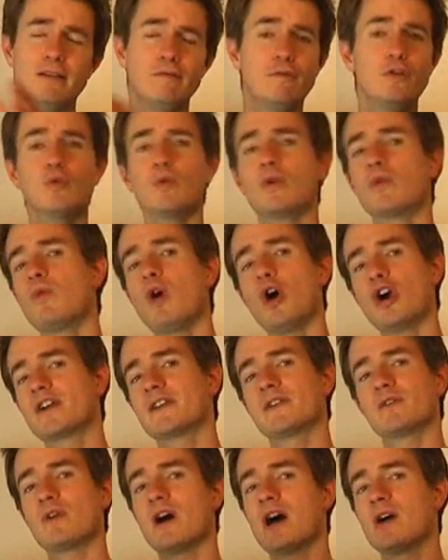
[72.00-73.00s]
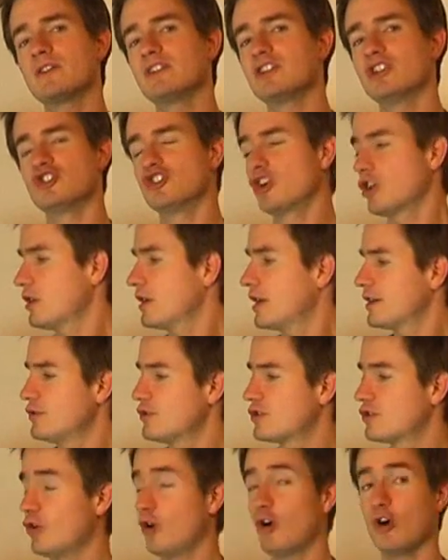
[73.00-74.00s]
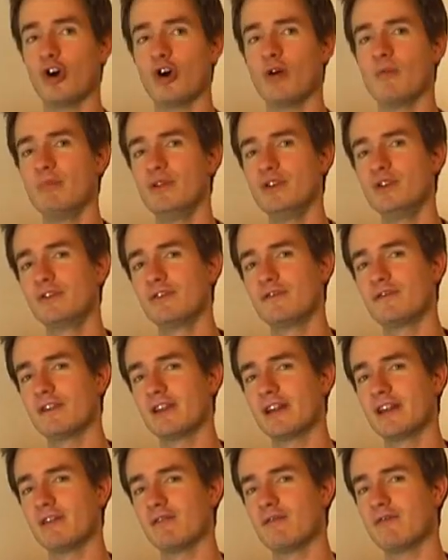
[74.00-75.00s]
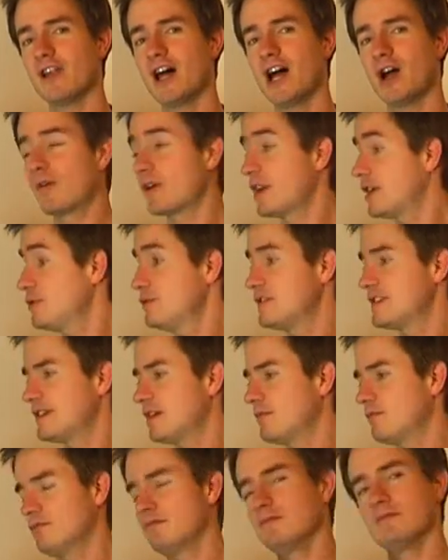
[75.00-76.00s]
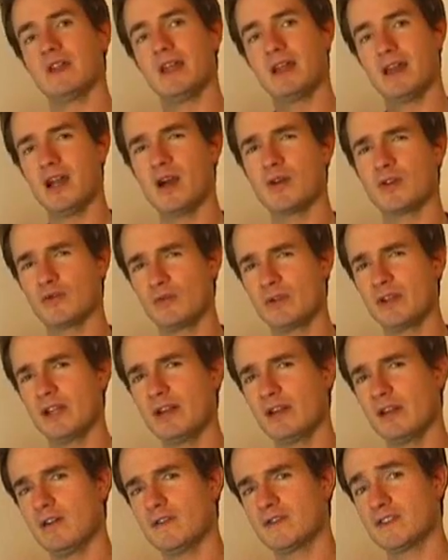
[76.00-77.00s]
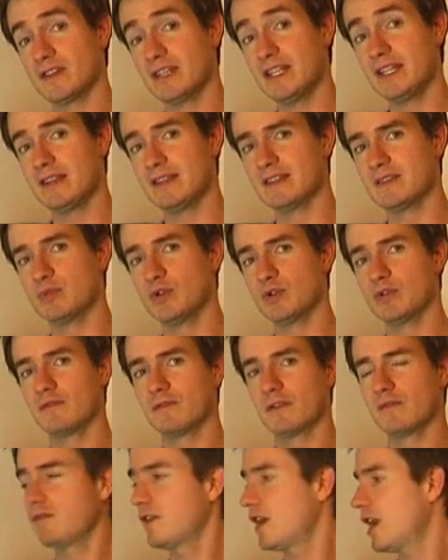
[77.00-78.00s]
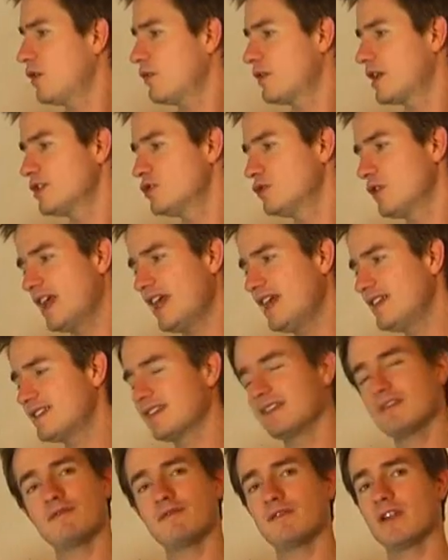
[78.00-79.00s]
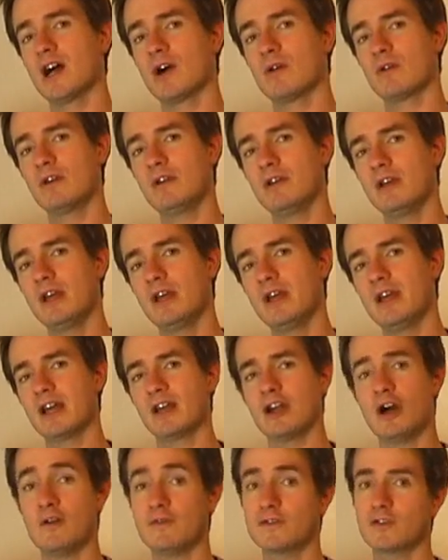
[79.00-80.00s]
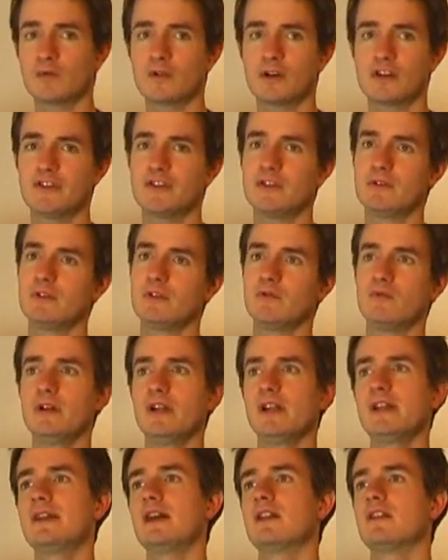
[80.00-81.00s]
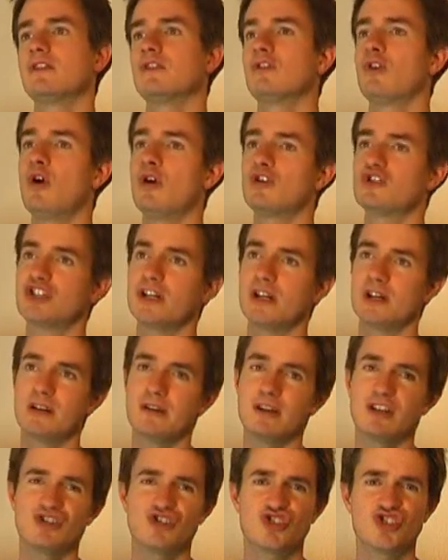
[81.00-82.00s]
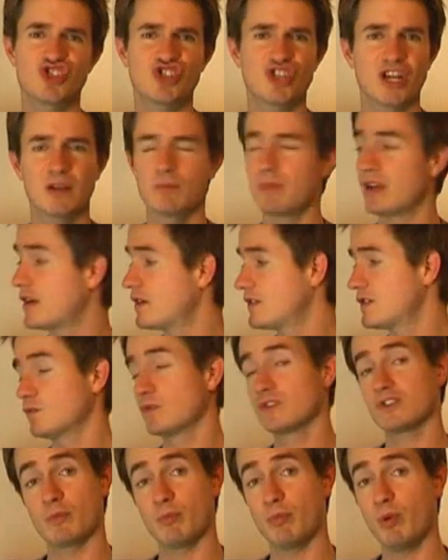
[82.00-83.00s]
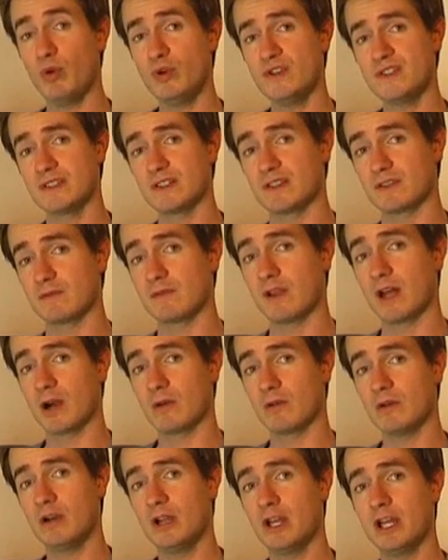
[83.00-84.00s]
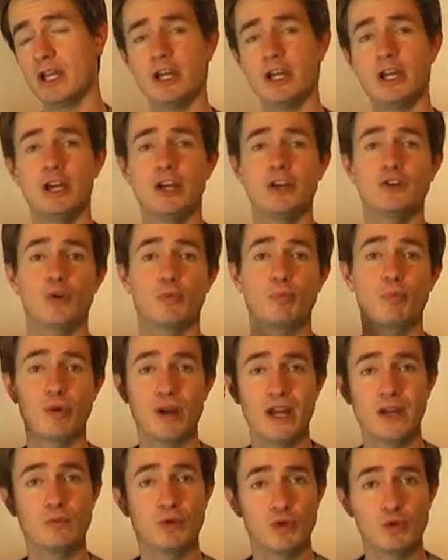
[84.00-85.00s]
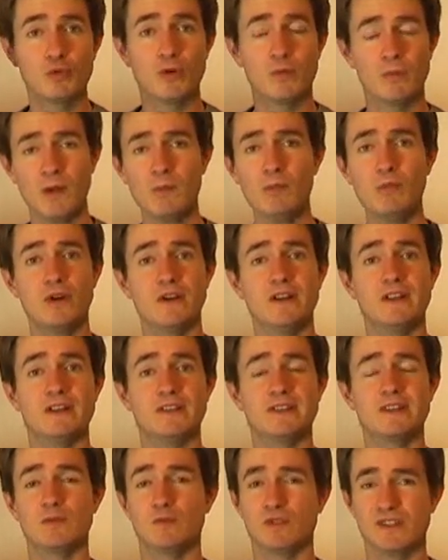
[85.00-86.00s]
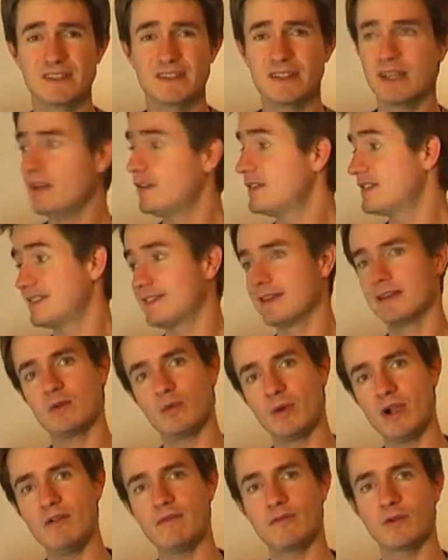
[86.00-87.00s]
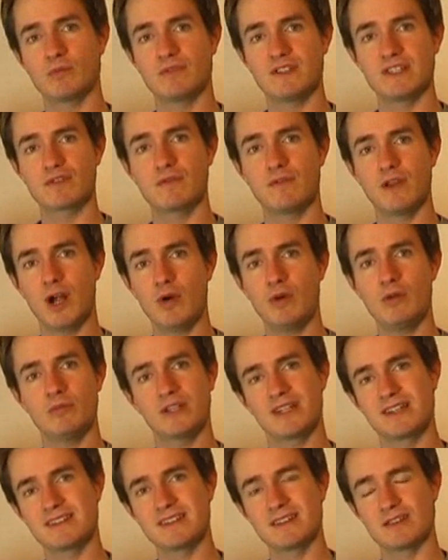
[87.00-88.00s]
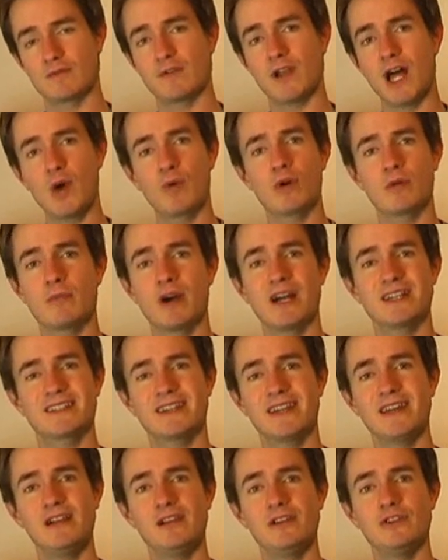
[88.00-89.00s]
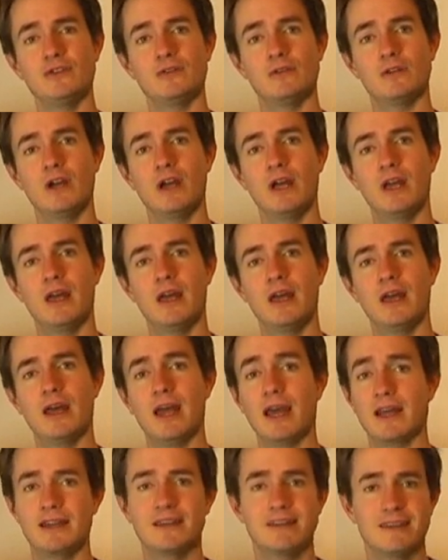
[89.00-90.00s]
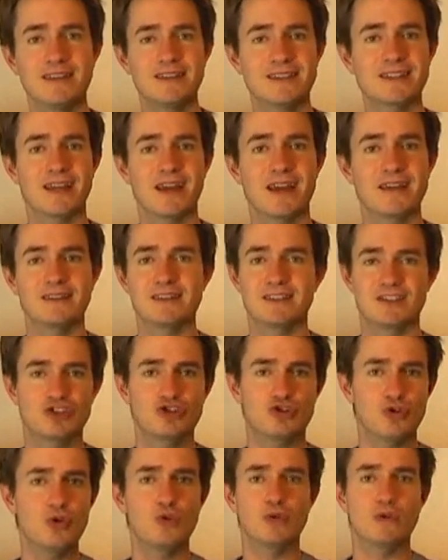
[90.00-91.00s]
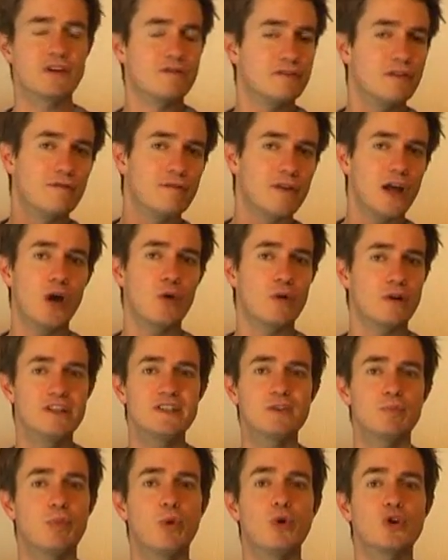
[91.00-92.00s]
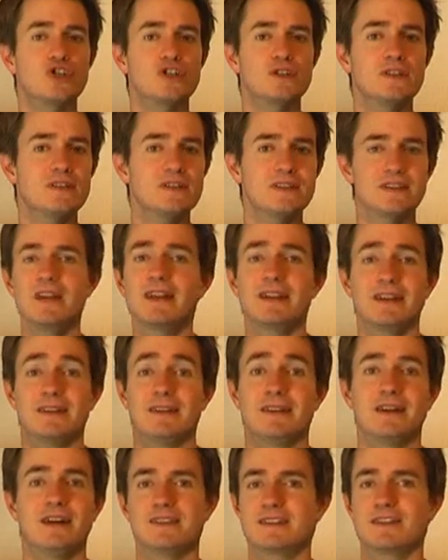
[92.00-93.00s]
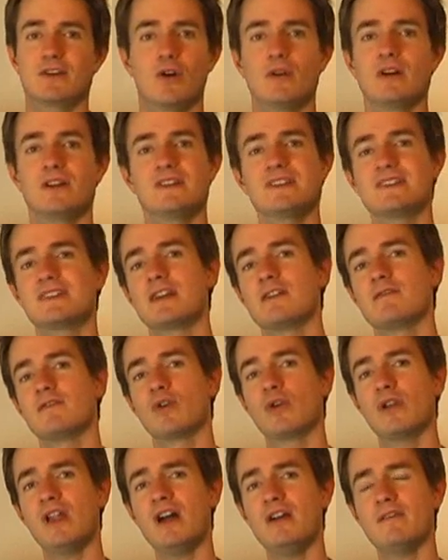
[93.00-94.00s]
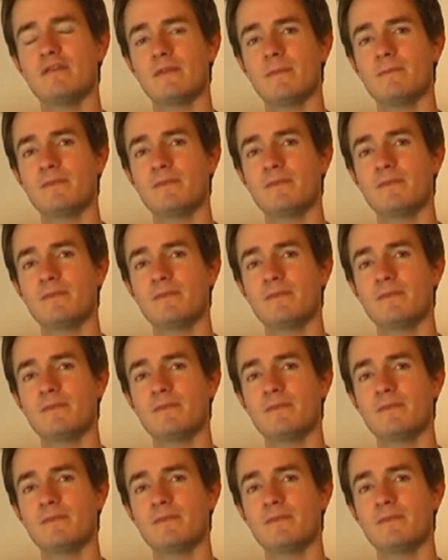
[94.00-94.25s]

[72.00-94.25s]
were walking around in the jungle and you saw a beautiful little flower and you said, I would really love to eat this beautiful flower, and you ate the flower, and afterwards you would really get nauseated and sick because it was a poisonous flower, your brain would remember this. It would say, stay away from this flower because this flower might kill you. And in this case it's true. If the flower is poisonous, that's going to save your life.